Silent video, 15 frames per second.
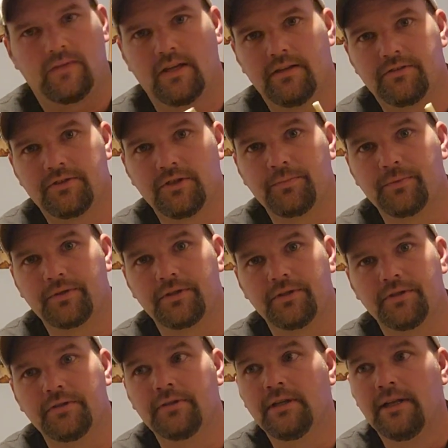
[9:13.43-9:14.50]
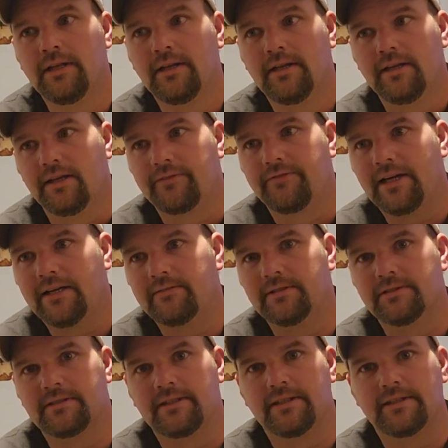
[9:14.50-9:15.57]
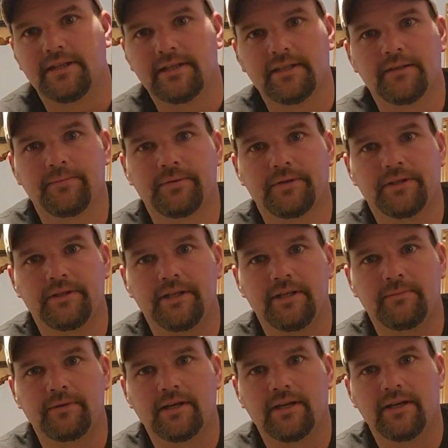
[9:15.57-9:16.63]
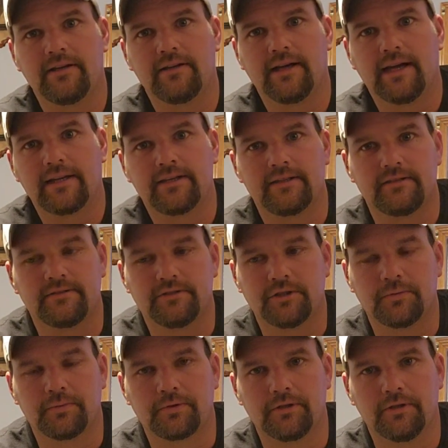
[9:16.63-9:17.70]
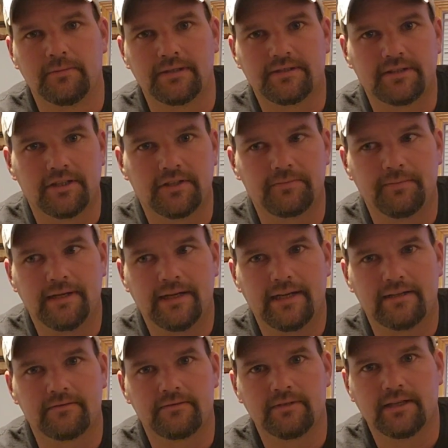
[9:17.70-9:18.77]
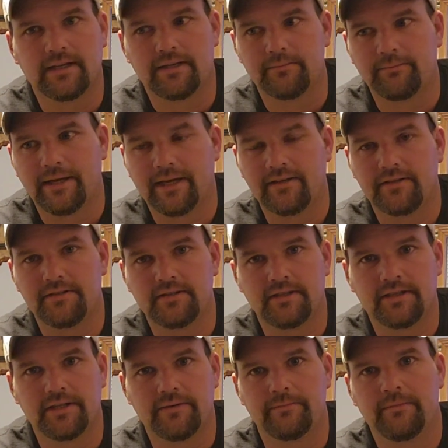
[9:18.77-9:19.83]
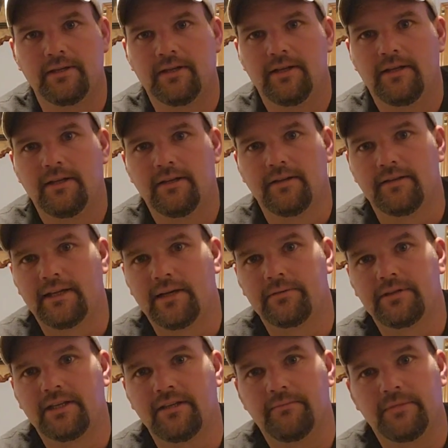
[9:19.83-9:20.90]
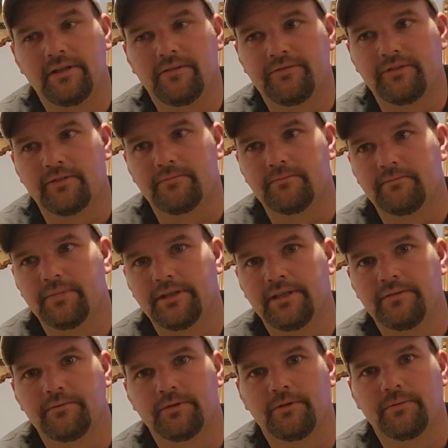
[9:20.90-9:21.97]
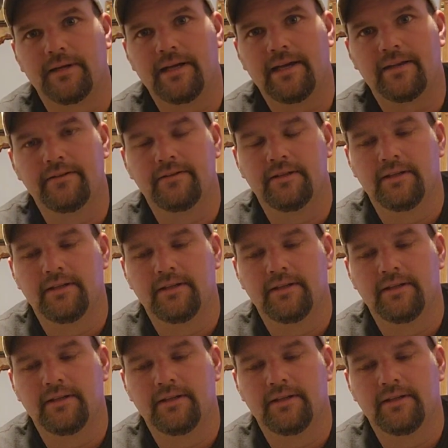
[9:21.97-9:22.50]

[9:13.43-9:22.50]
super glue. If I was to get a pretty deep cut, I could super glue myself back and bandage it up, and that would keep me from bleeding real bad.